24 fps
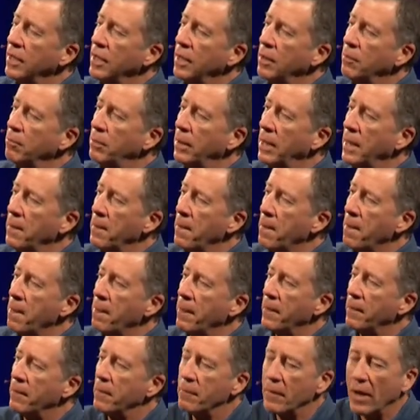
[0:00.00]
But
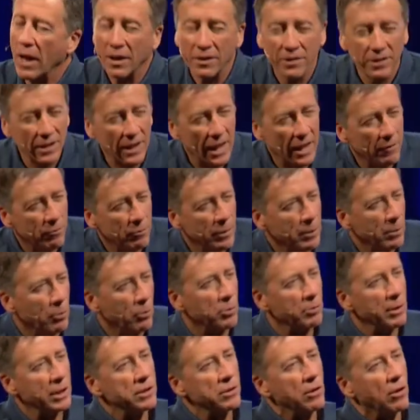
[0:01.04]
a lot of people would make the